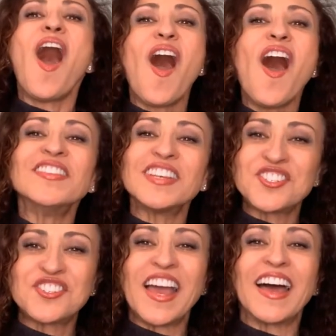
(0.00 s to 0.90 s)
on
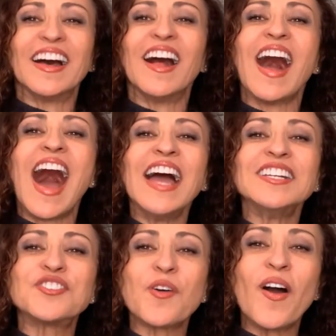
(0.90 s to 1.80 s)
this channel,
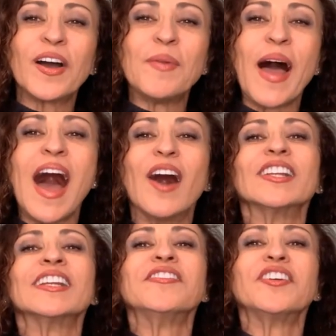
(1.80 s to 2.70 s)
I talk
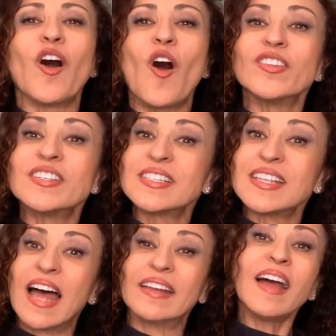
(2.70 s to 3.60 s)
about living on
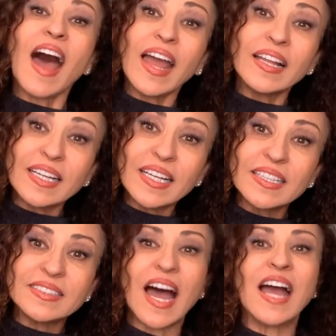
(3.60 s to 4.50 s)
Staten
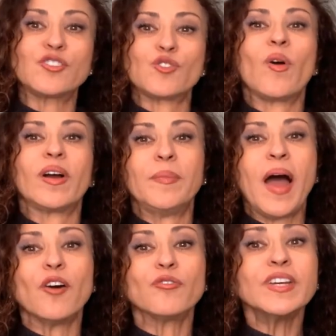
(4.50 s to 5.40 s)
Island, I talk
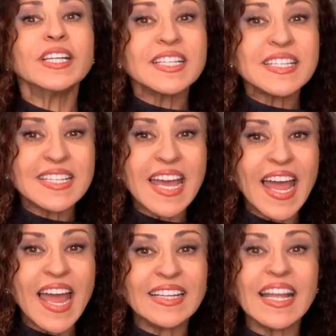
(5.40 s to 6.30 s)
about real
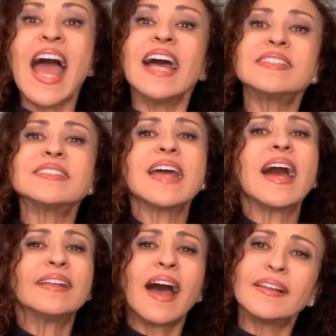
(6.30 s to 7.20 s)
estate and
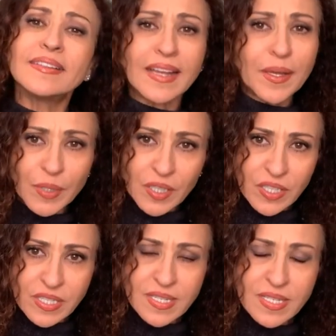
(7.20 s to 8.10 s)
Staten Island
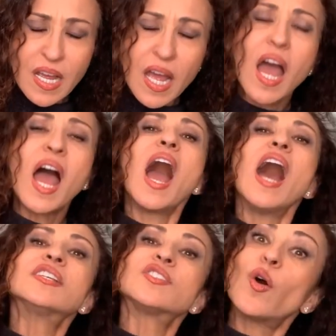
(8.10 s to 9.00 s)
neighborhoods.
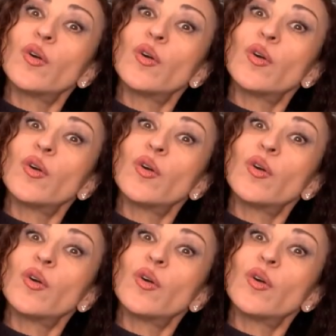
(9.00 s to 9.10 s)
So